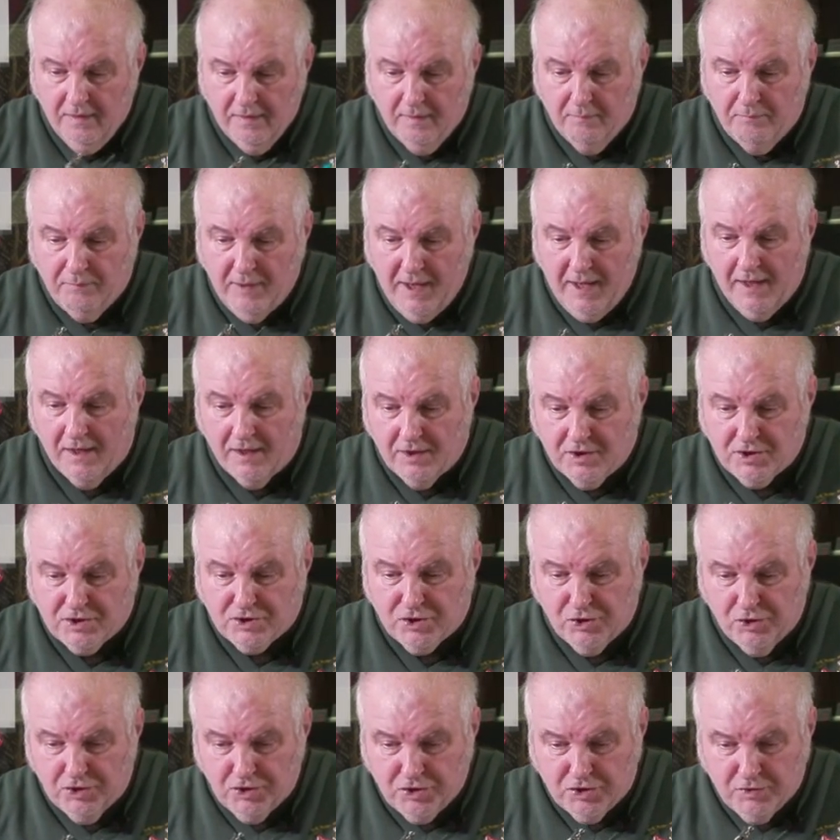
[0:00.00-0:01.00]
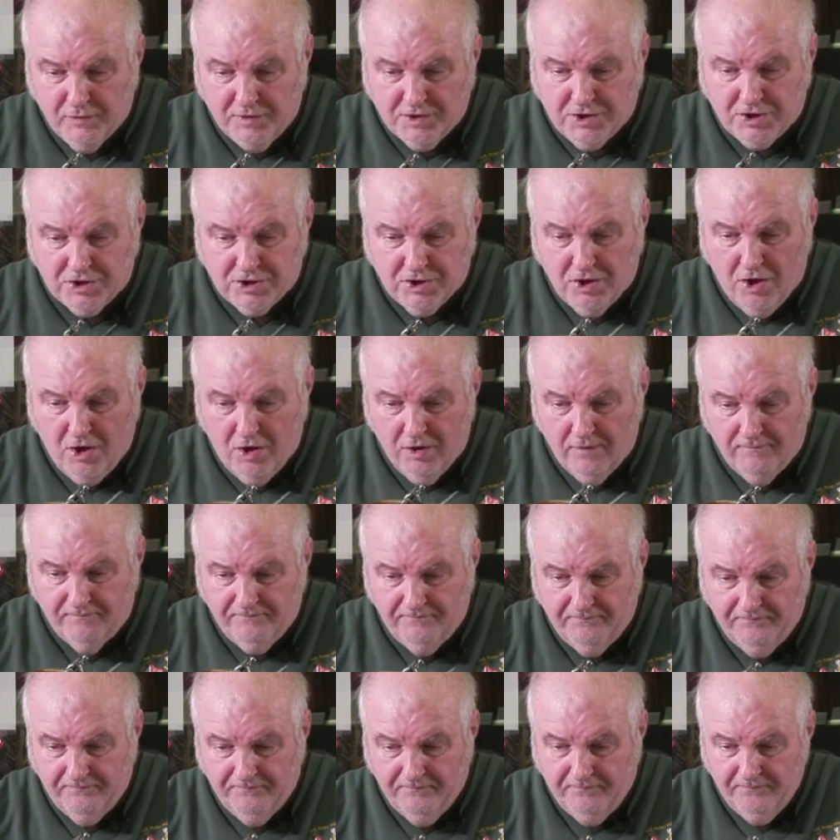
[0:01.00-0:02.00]
The barrel is 32 inches
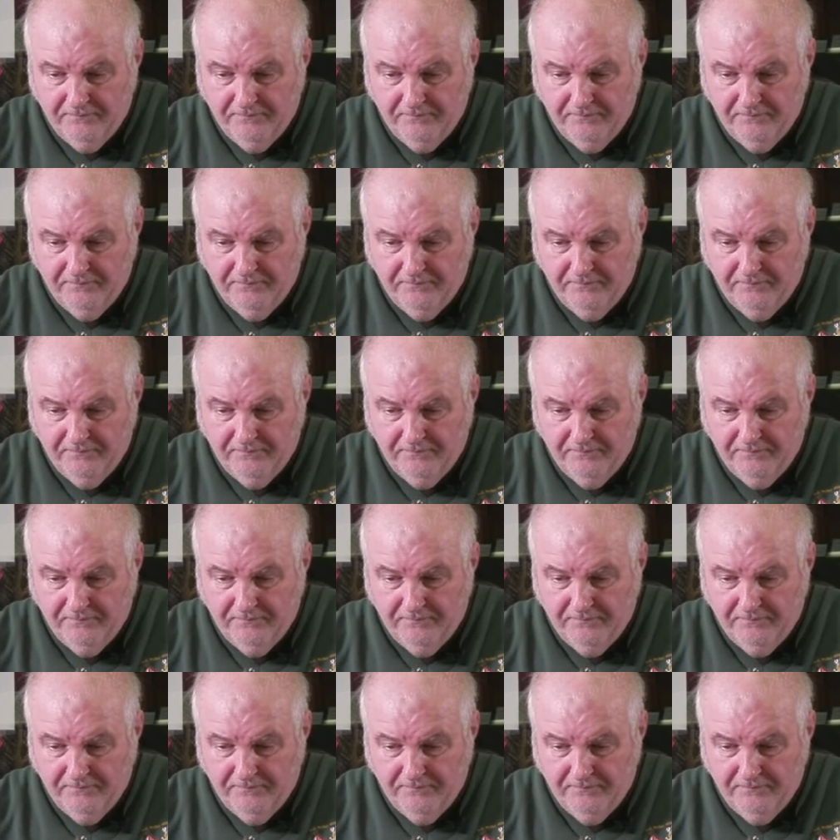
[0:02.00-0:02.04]
long.